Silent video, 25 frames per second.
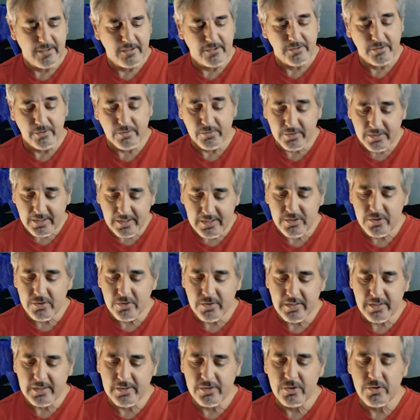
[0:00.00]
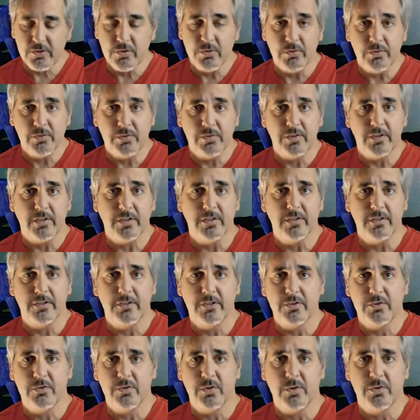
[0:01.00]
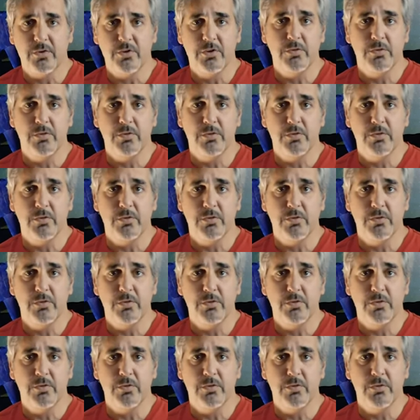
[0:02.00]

So then you can use the drone.